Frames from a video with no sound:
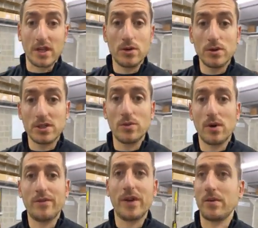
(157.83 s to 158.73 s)
You can always do
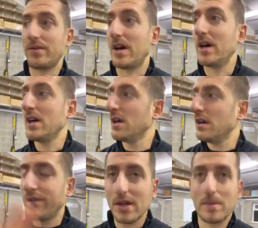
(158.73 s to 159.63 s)
one thing with that.
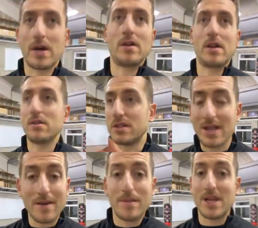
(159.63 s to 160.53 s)
Think about, like, the
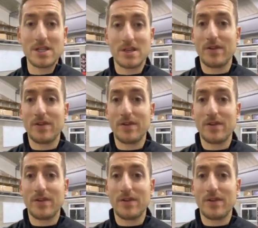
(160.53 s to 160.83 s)
10 minutes.